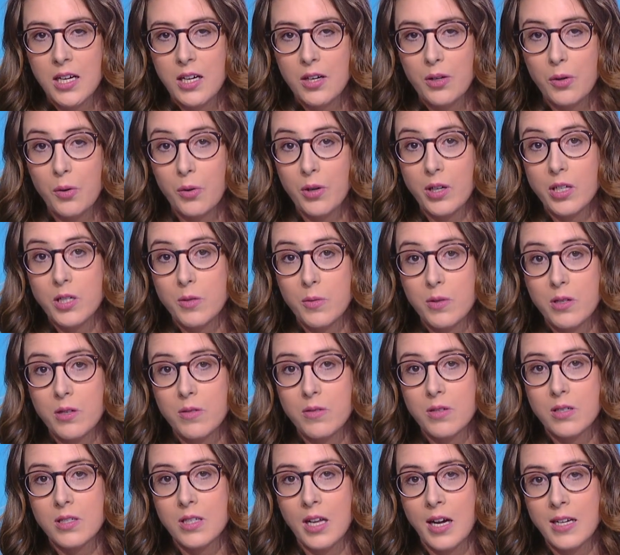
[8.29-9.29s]
According to a
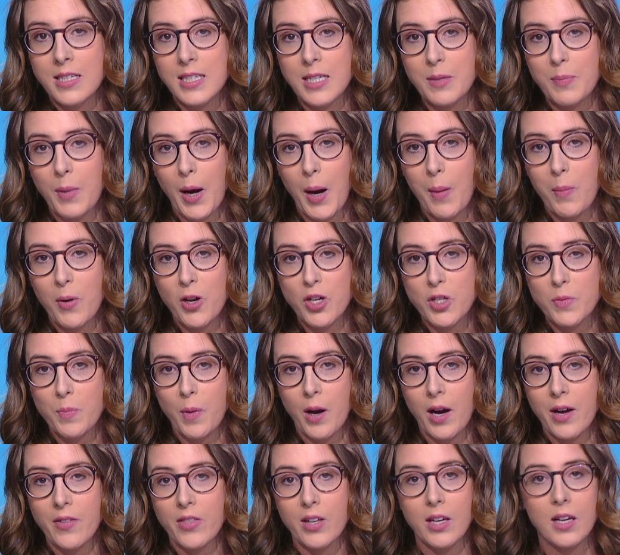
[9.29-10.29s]
new study published
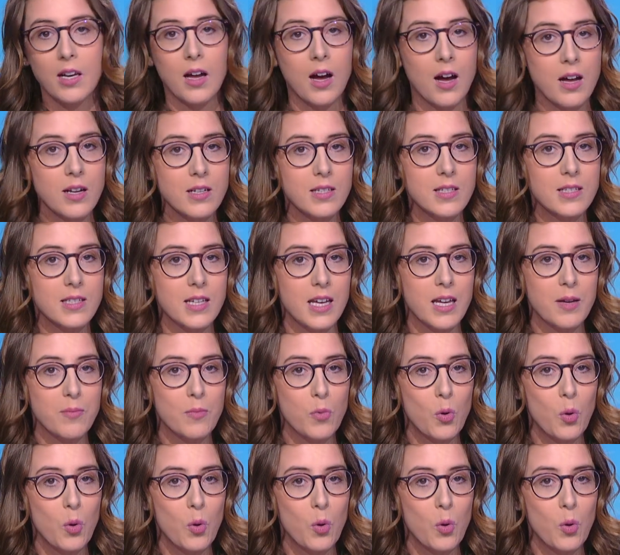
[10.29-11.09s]
by The Lancet,